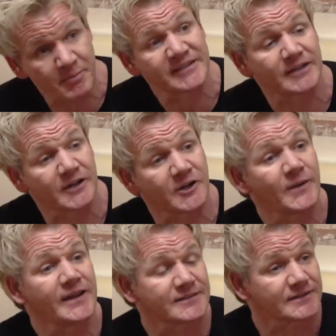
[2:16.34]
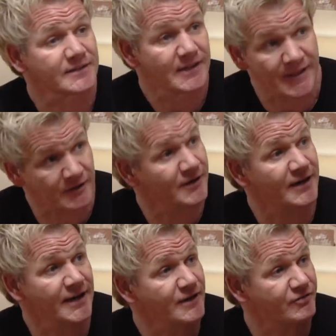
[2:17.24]
basically I'm going to eat and then I'm going
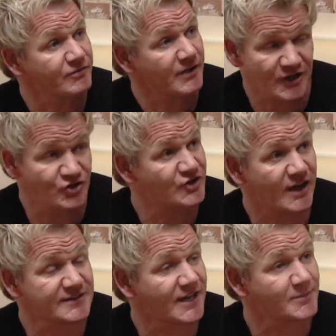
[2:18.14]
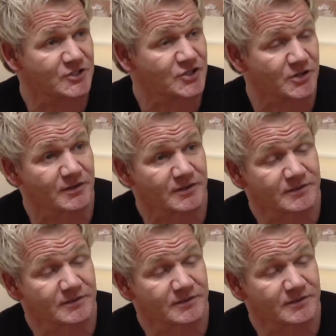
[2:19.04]
to leave, unless you start telling me the truth.